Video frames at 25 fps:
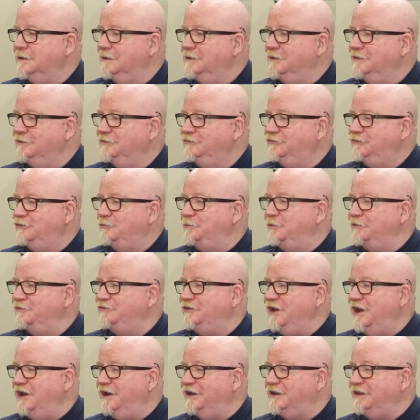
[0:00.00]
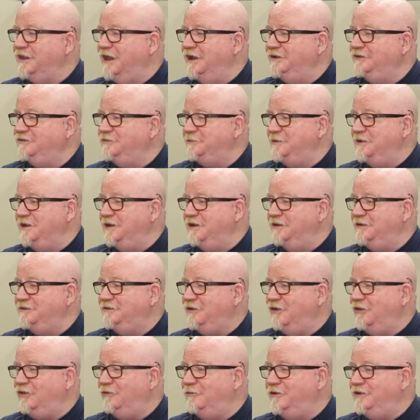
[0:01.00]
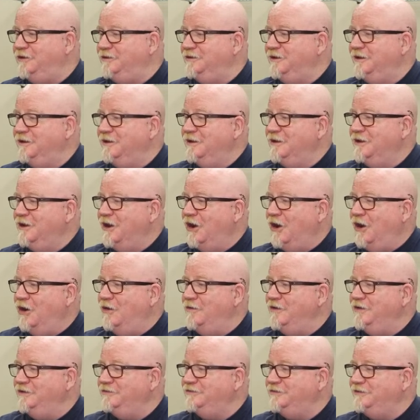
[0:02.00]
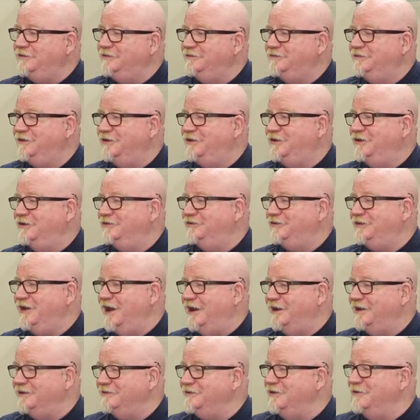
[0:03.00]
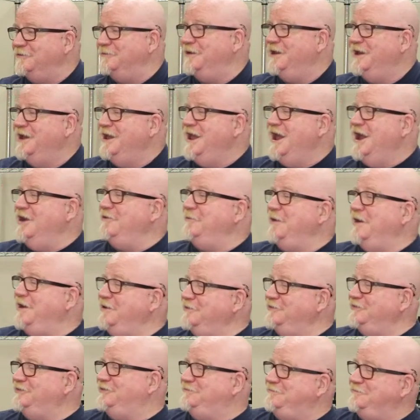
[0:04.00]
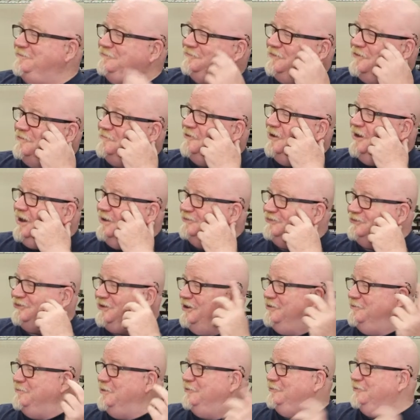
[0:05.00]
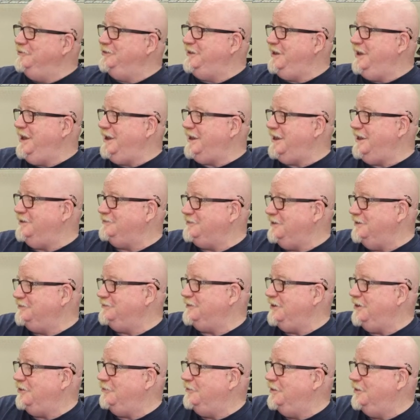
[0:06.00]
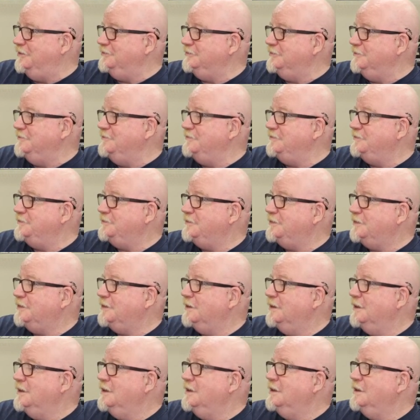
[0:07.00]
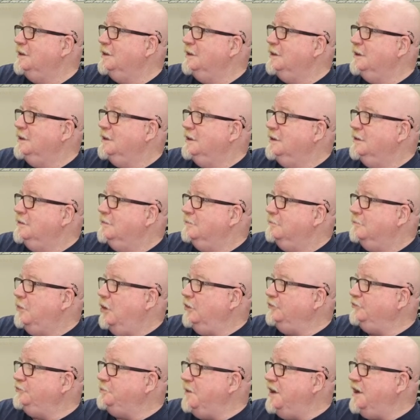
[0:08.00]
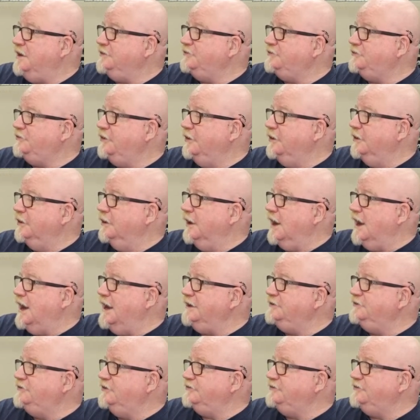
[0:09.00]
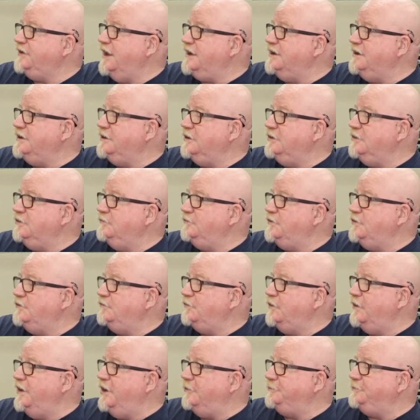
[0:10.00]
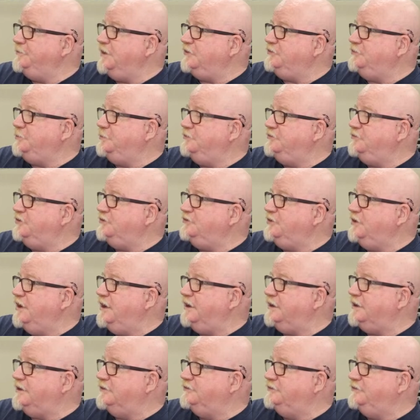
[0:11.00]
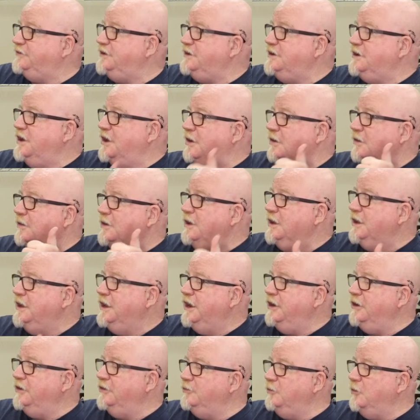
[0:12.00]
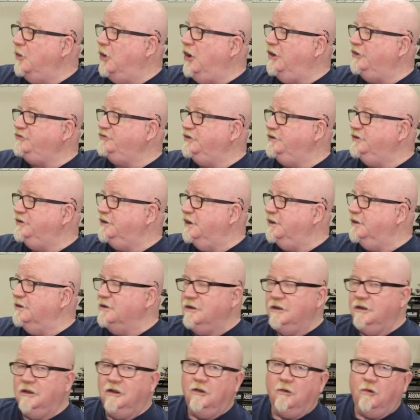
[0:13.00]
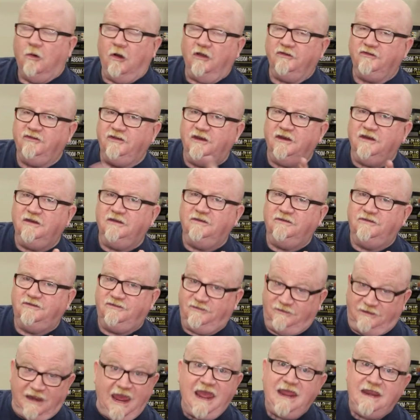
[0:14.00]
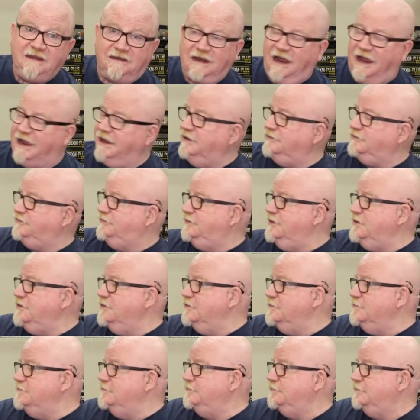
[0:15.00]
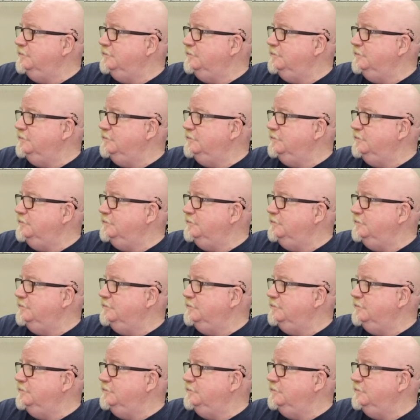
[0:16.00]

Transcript: Supersonic light speed. Tell what Always secure sockets. Everybody, everybody was from when I was trying to remember what the heck SSL was. Mars Monster, I just had an interview for a help desk position at a casino here in Washington. Washington State, I assume.